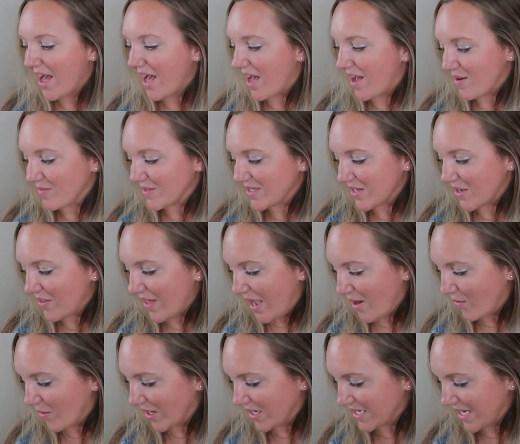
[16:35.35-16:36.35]
Um, so
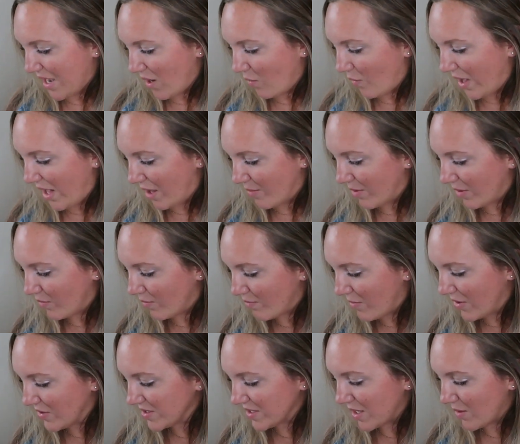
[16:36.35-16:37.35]
that worked out well, but
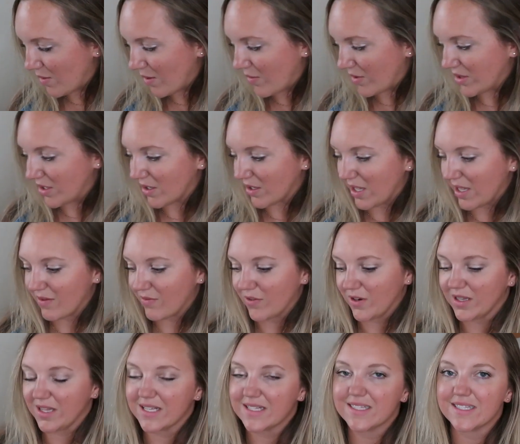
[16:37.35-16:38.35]
mostly we went looking
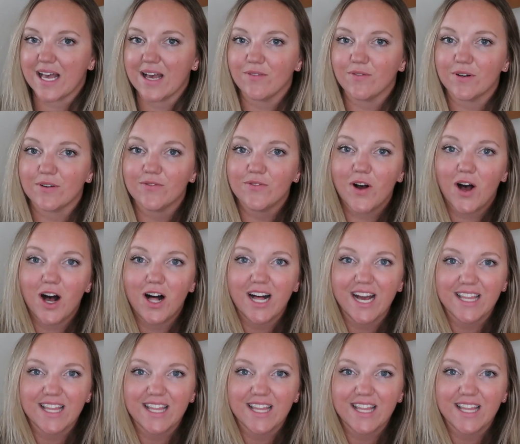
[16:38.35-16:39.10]
for this set for fall.